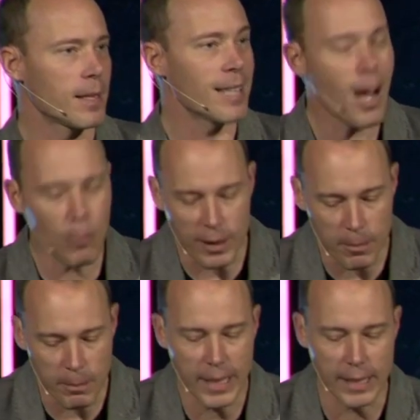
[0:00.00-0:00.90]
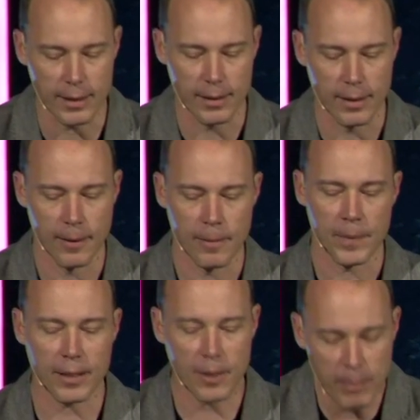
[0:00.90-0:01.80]
Not with meat.
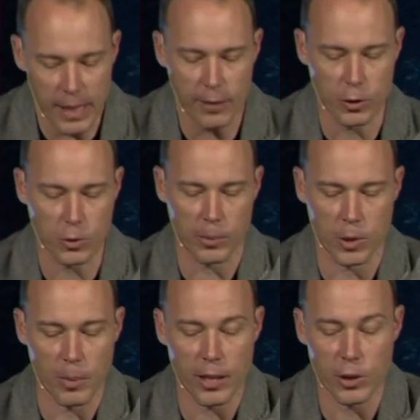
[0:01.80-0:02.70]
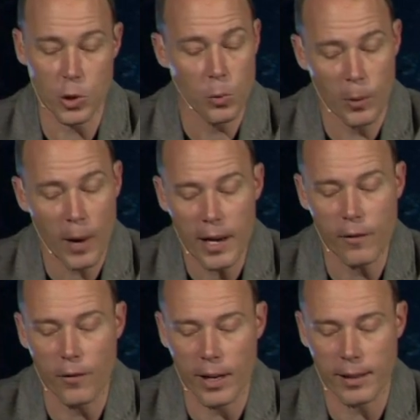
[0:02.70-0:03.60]
Not the meat of Scripture, because you weren't ready
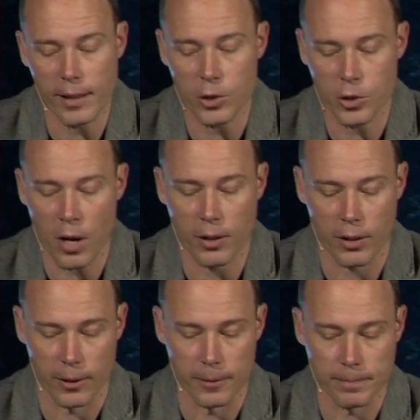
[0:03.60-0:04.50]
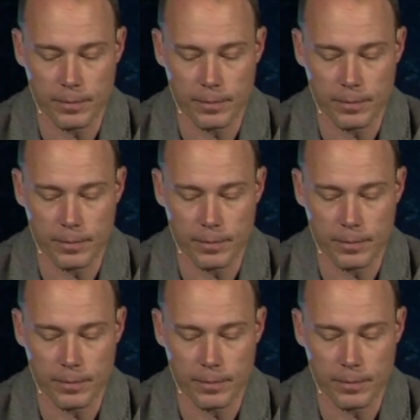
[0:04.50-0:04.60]
for anything stronger.